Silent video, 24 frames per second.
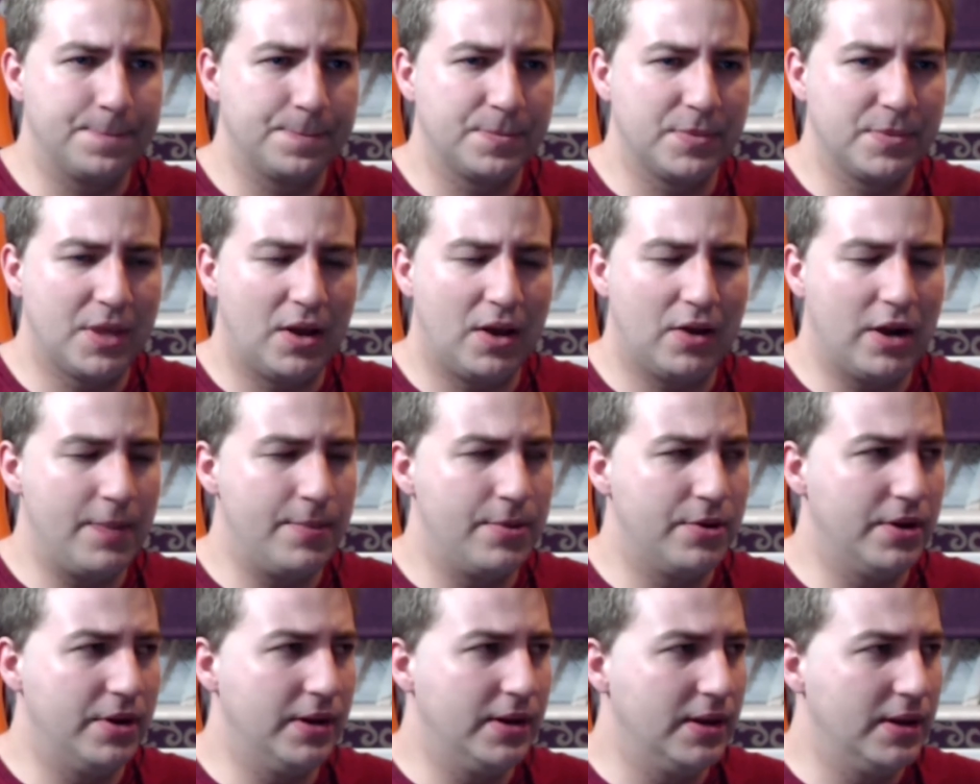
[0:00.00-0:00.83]
I
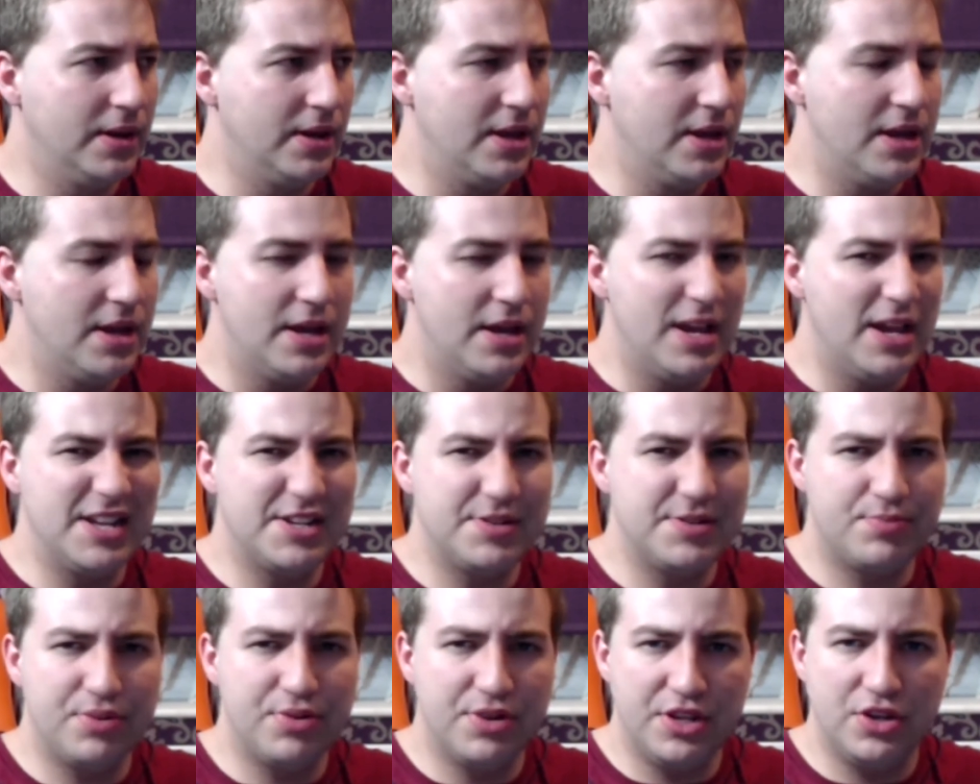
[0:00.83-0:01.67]
put it? It's a
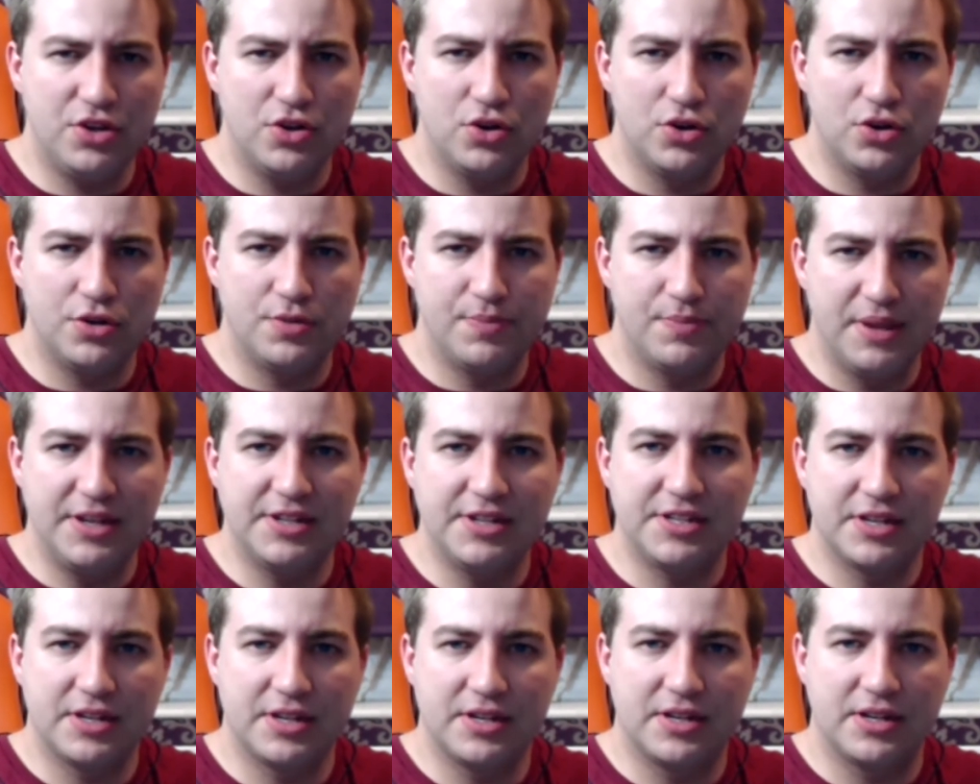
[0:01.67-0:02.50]
pretty good
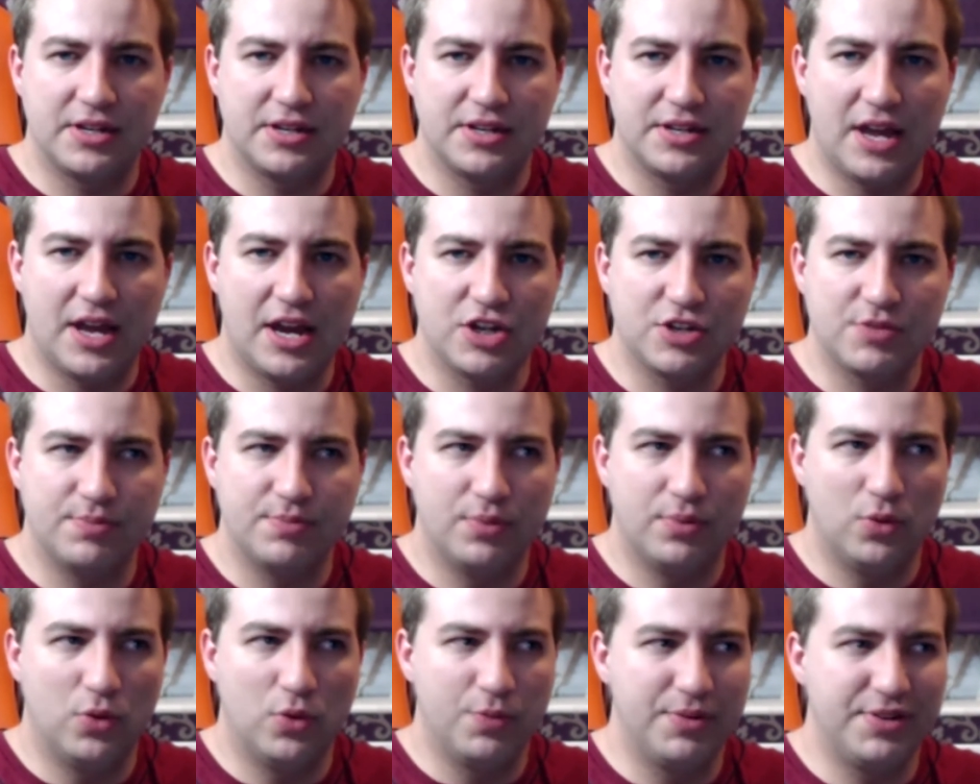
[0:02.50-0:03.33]
basic
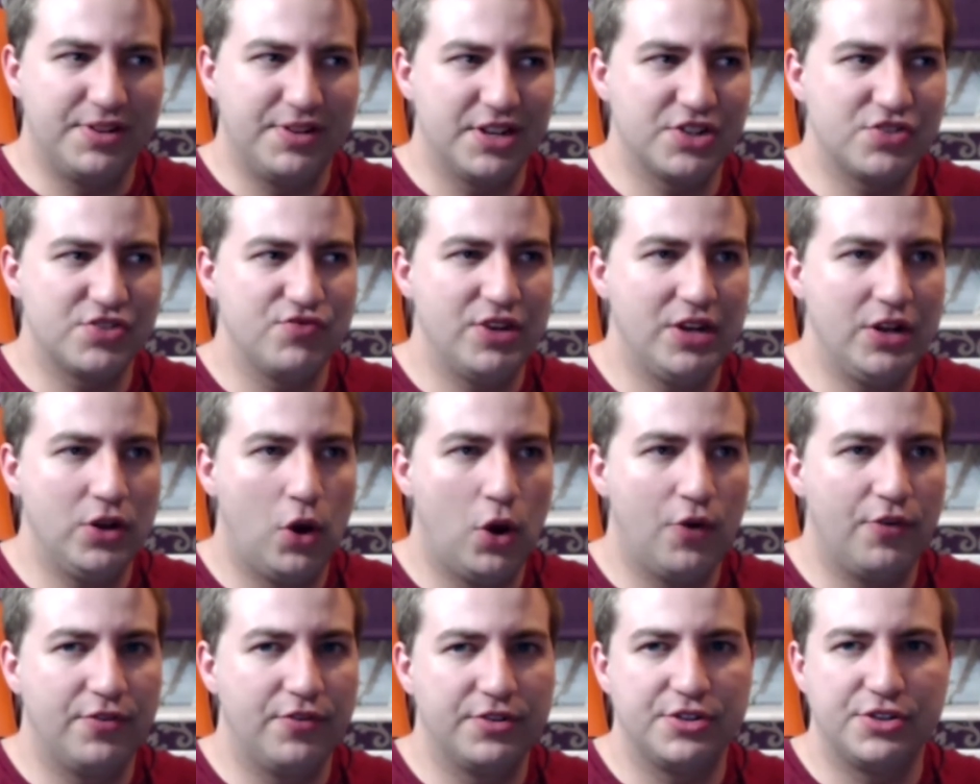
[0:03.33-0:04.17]
dashboard, but doesn't really
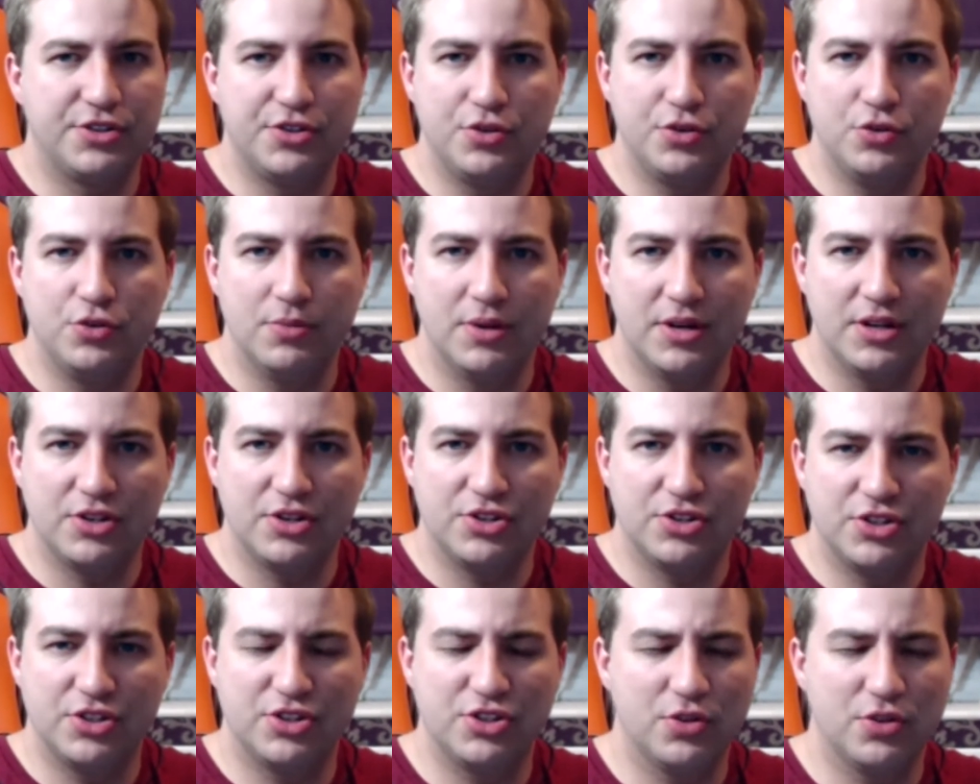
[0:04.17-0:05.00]
offer too much.
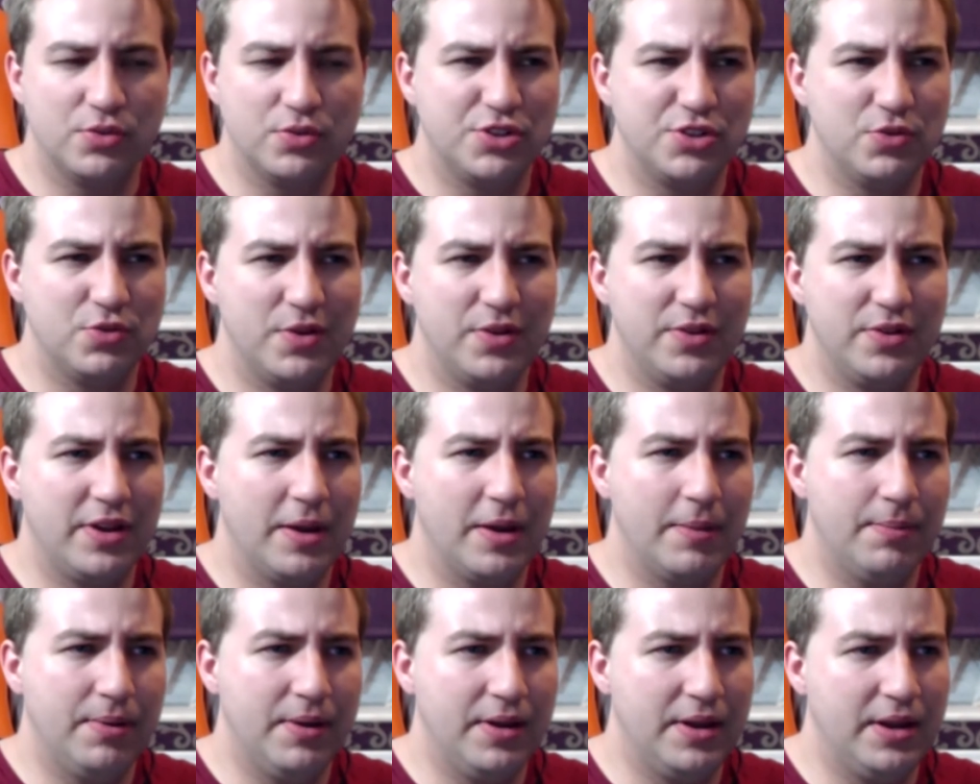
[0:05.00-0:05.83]
It shows you when you
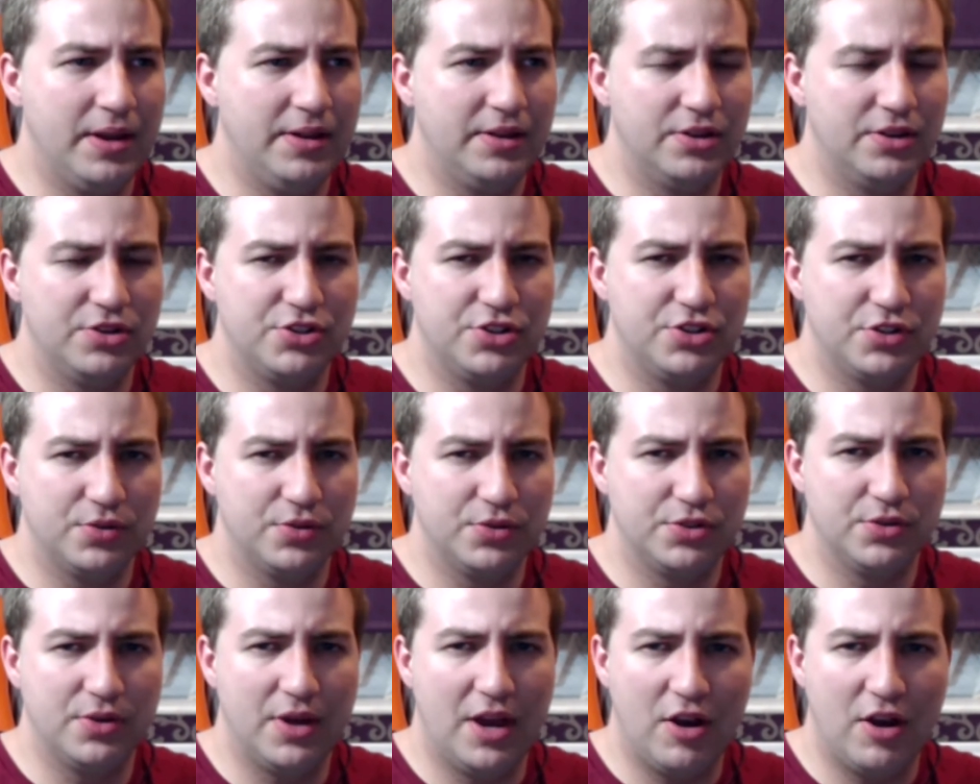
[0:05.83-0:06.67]
get paid, and it shows
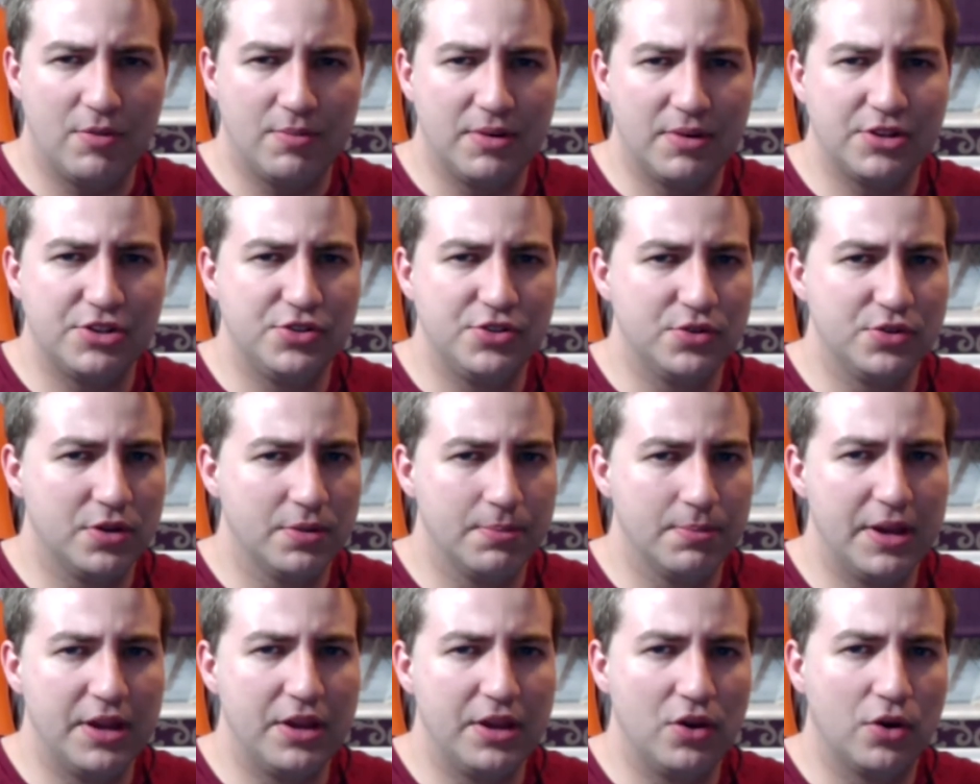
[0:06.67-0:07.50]
you how much you can
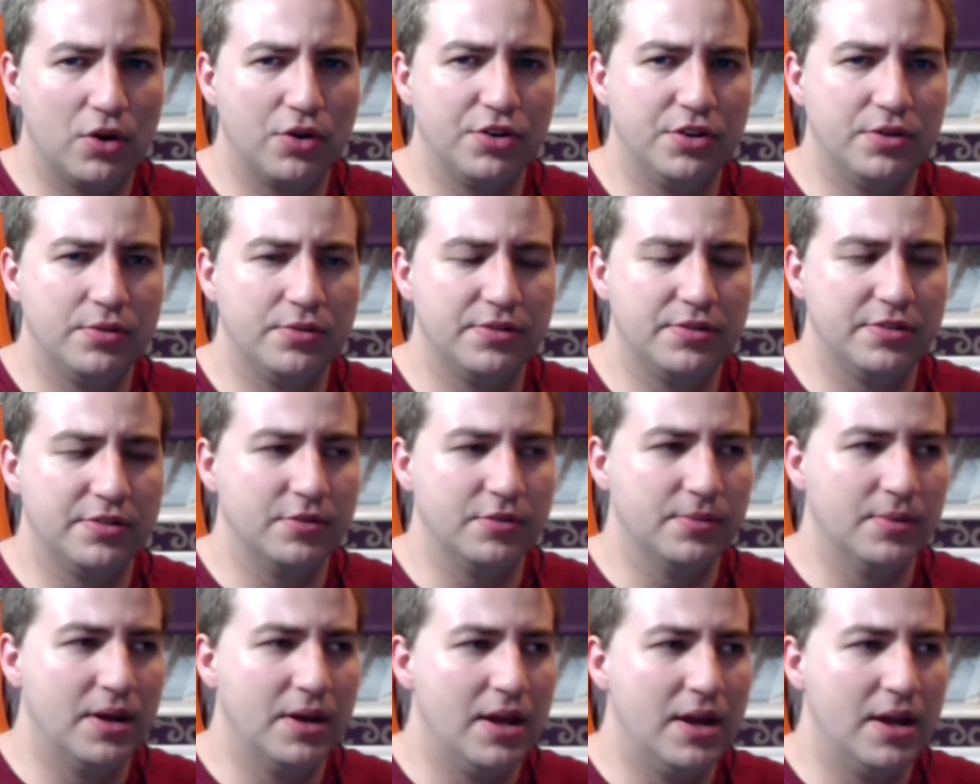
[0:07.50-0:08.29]
make on YouTube.